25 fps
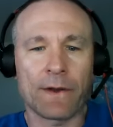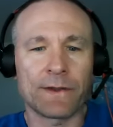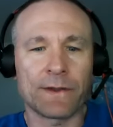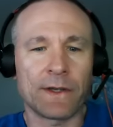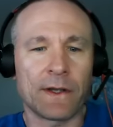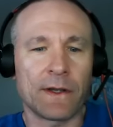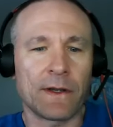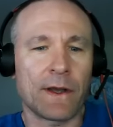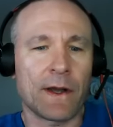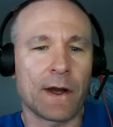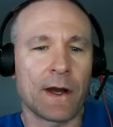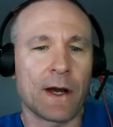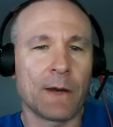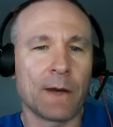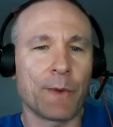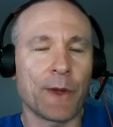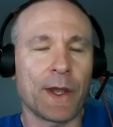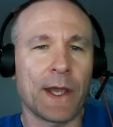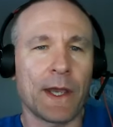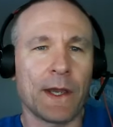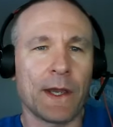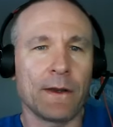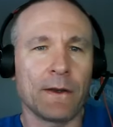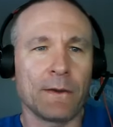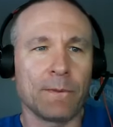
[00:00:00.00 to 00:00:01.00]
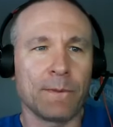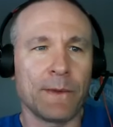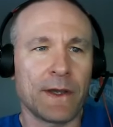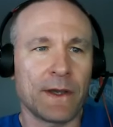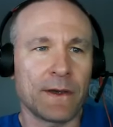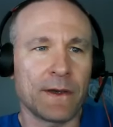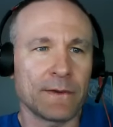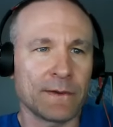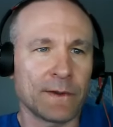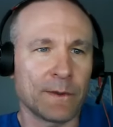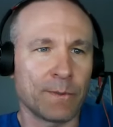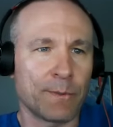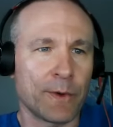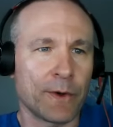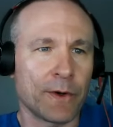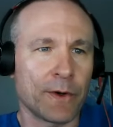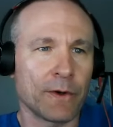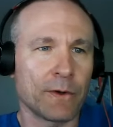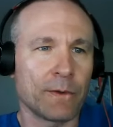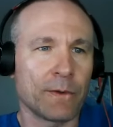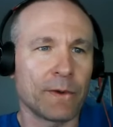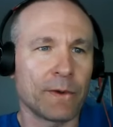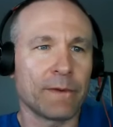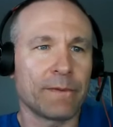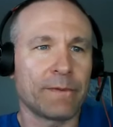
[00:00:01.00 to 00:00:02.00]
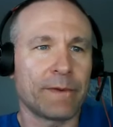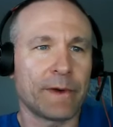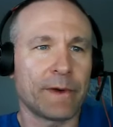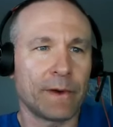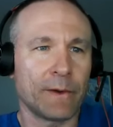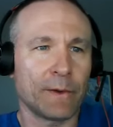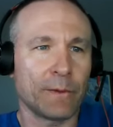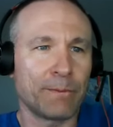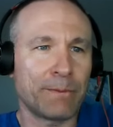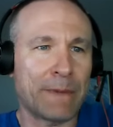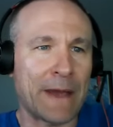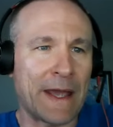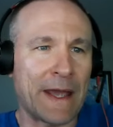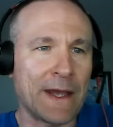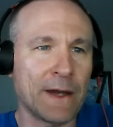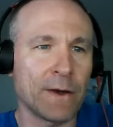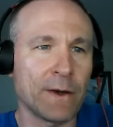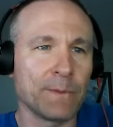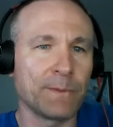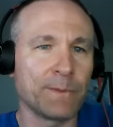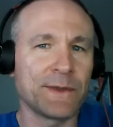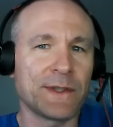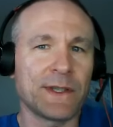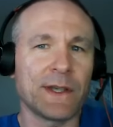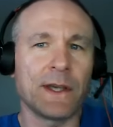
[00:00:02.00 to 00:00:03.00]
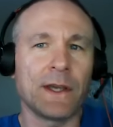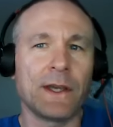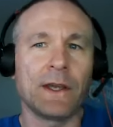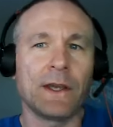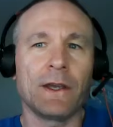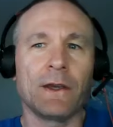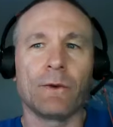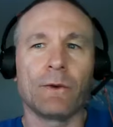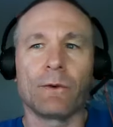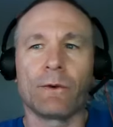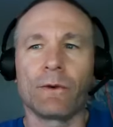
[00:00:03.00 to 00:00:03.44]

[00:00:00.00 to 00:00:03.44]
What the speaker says: it's getting complicated because the borrower filed bankruptcy,